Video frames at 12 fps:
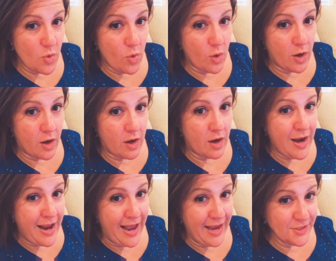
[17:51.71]
or
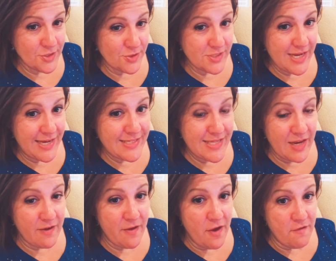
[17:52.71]

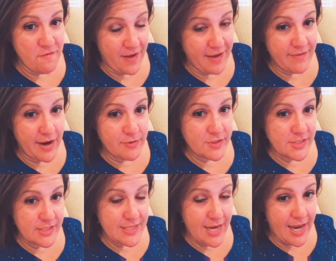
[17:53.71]
exercising 5 hours
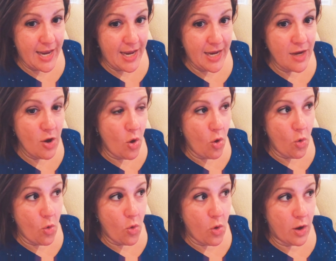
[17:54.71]
a day,
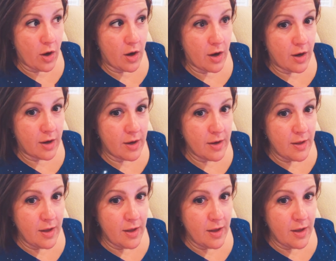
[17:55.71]
or